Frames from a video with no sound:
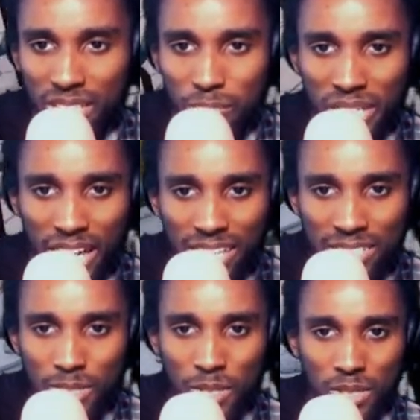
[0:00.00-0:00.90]
big
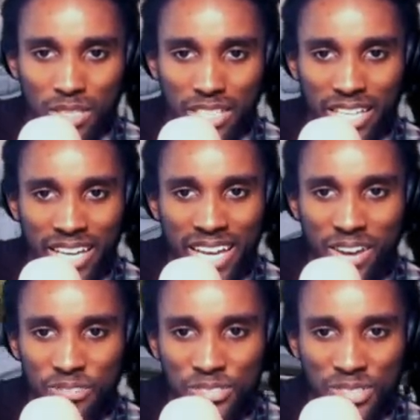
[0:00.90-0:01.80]
ass.
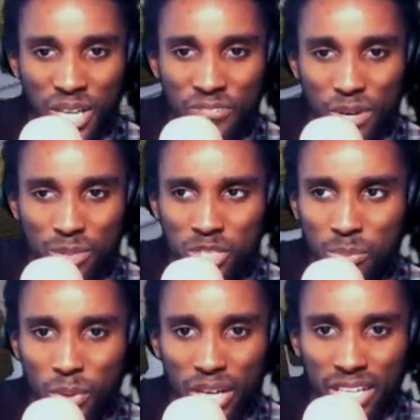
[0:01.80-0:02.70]
Yeah, I started a fight with you,
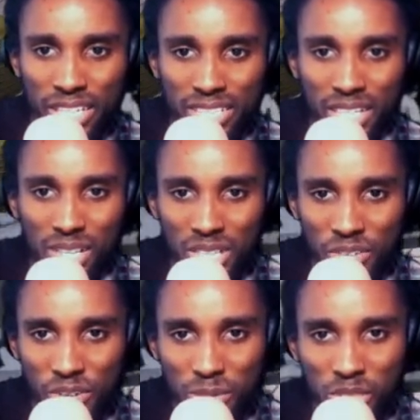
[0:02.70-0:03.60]
boy. I started
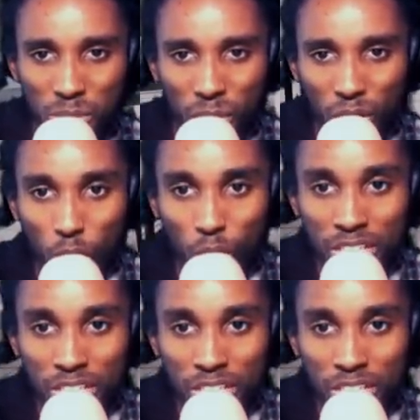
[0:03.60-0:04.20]
a fight with you, boy. Oh, he's